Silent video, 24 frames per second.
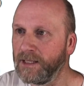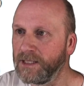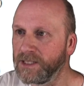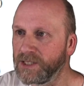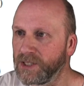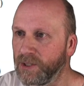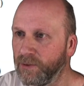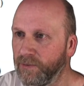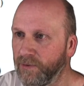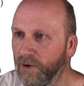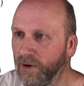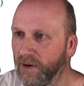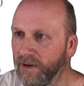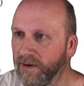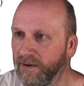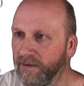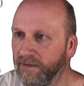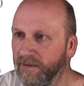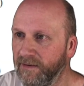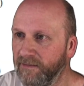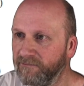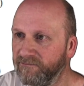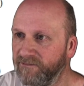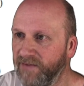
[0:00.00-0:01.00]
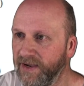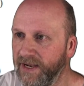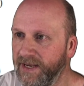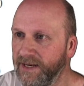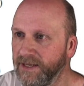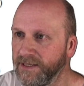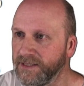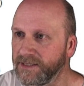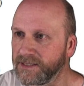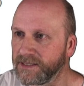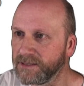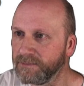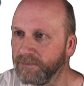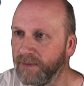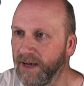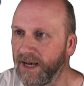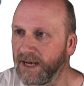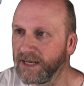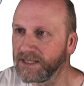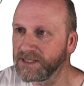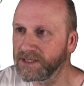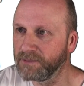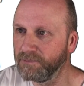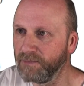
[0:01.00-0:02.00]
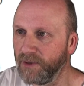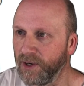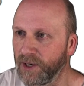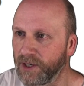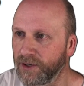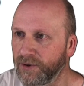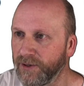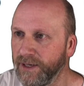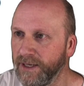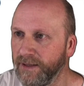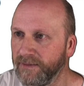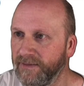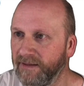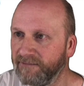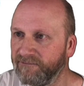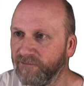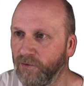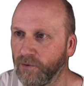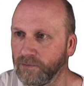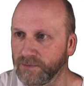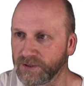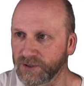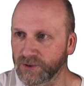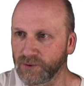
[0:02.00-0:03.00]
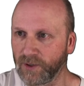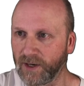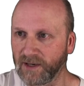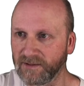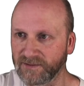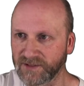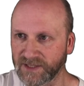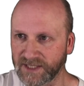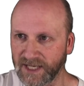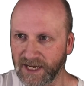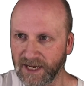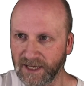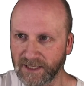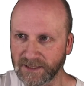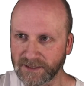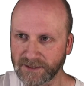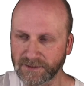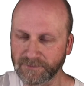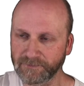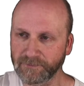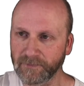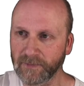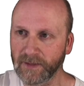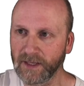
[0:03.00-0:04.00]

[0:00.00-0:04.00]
So we've got Venus, Mars, and Mercury, and that forms 12 stars.